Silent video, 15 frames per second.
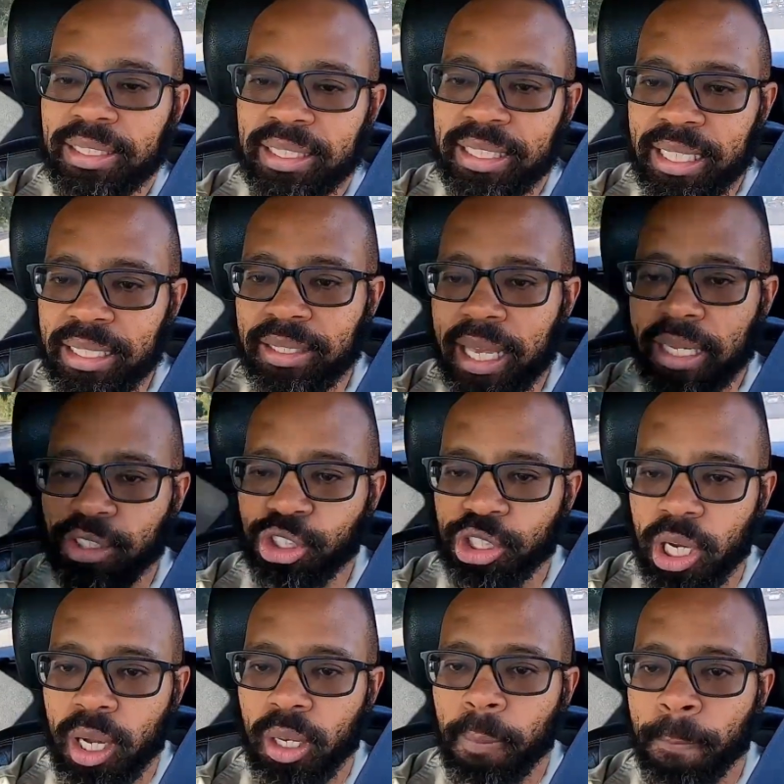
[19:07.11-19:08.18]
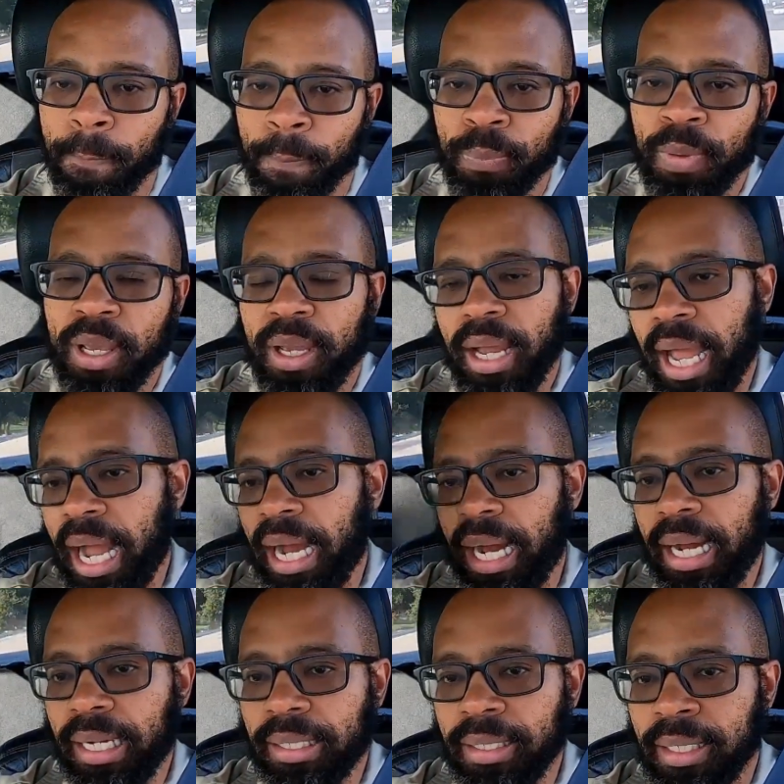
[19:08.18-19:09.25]
to get that shot.
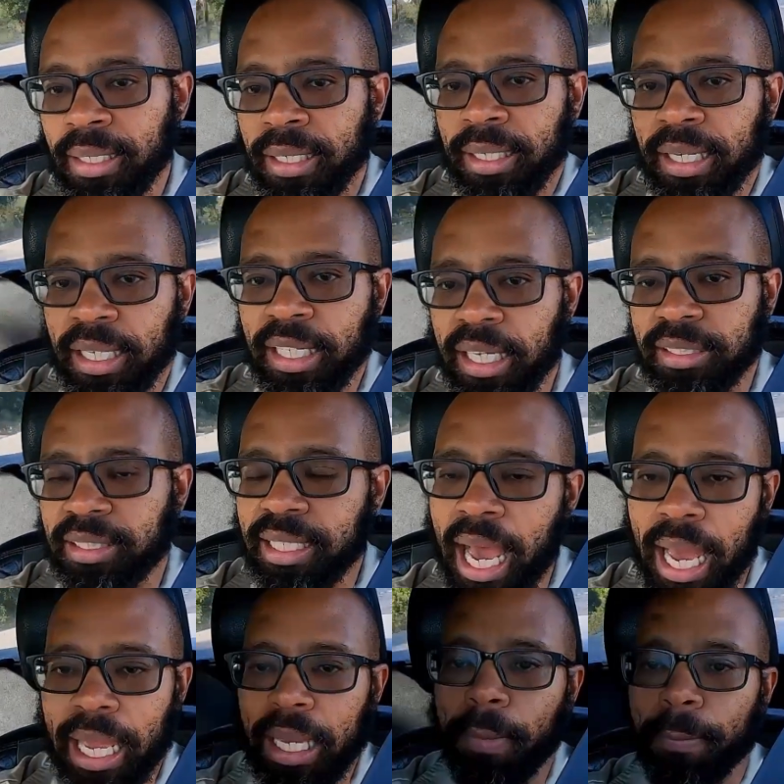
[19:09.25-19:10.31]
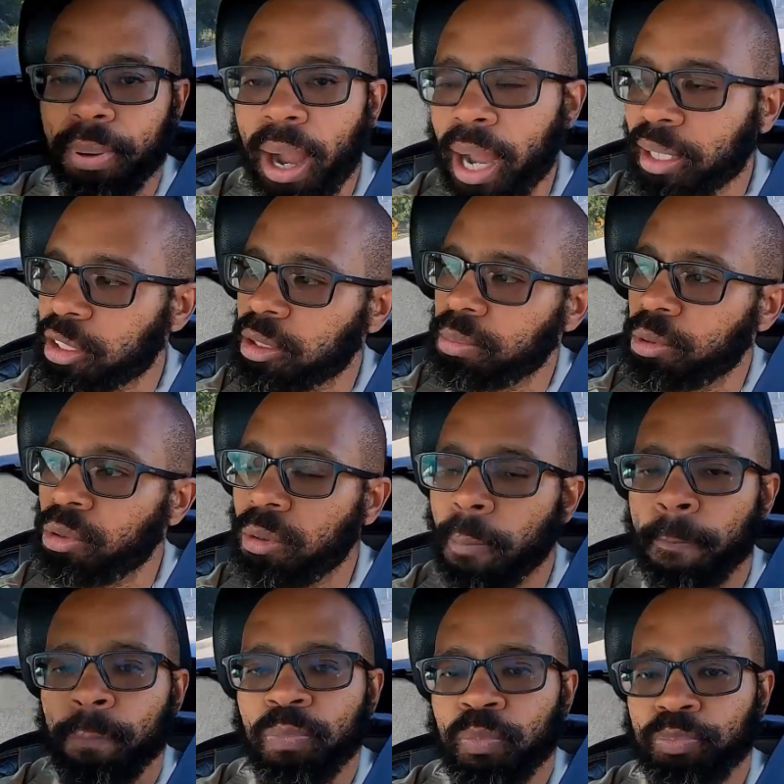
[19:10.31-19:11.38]
And it's not impossible,
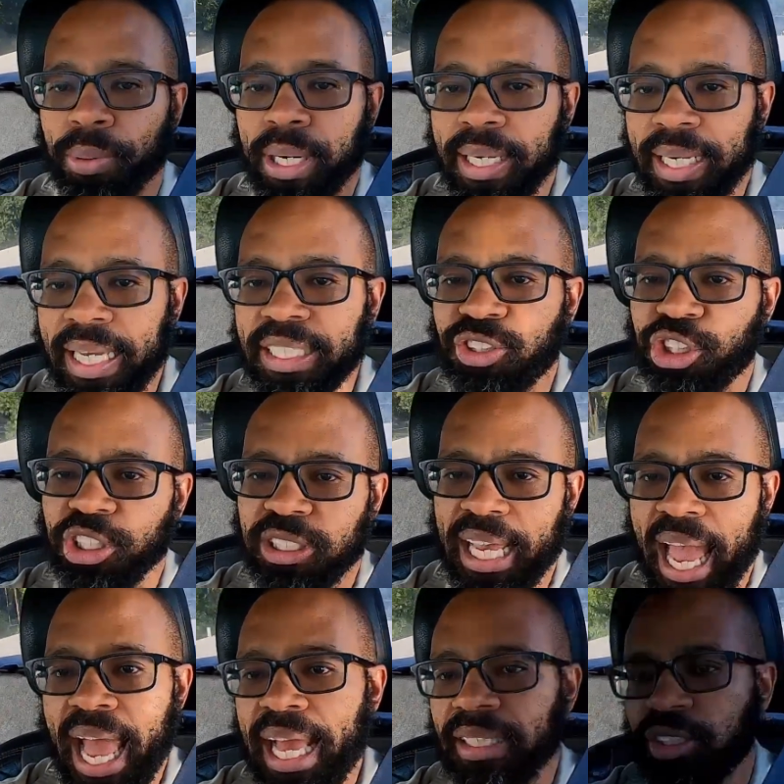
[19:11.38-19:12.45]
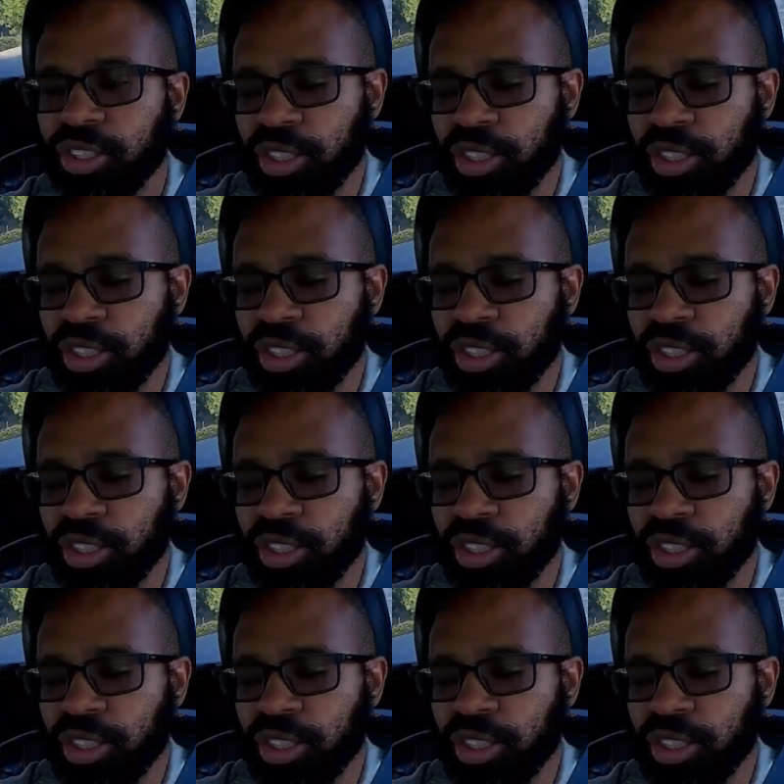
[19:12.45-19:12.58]
but it just adds